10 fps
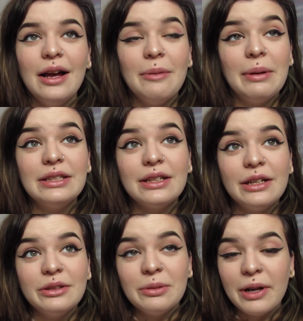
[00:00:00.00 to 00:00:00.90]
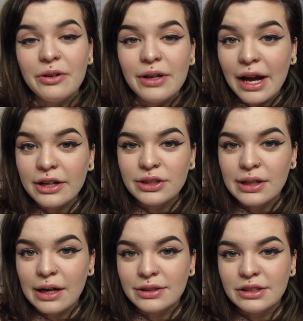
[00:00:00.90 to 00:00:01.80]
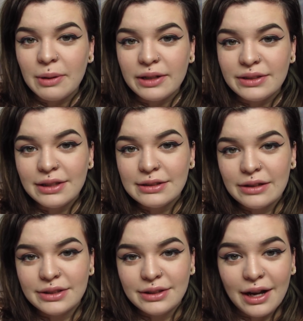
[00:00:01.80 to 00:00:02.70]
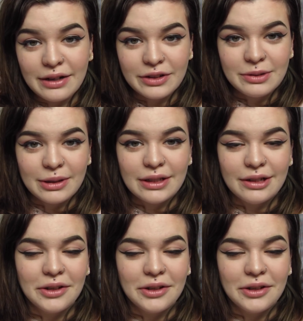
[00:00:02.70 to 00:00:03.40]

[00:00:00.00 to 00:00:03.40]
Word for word: And basically it was a better reaction than I was expecting, because I was kind of expecting